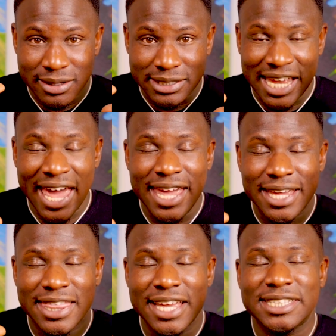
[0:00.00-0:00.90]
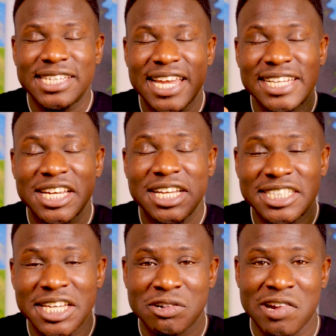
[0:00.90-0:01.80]
take this into
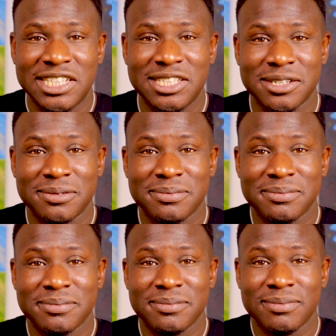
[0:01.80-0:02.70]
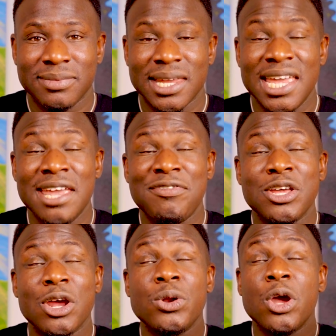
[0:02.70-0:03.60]
consideration. If
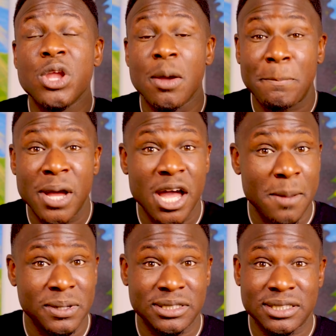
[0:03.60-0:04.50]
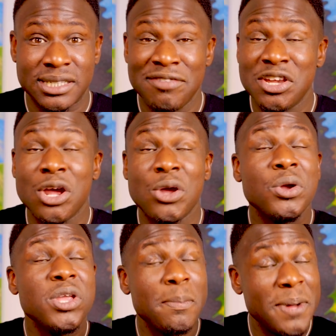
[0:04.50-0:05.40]
you don't know your purpose, if you don't know
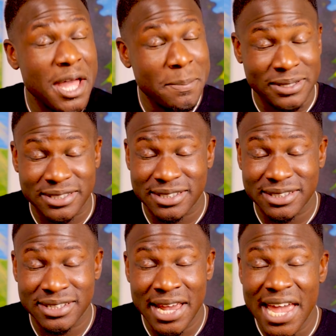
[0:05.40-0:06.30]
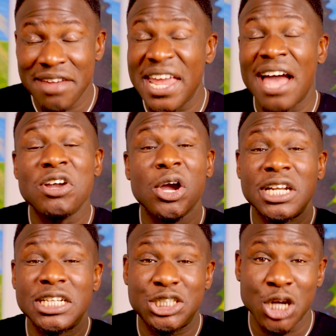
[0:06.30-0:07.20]
your purpose, if you haven't
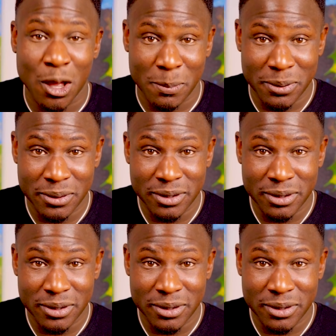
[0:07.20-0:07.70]
got a job,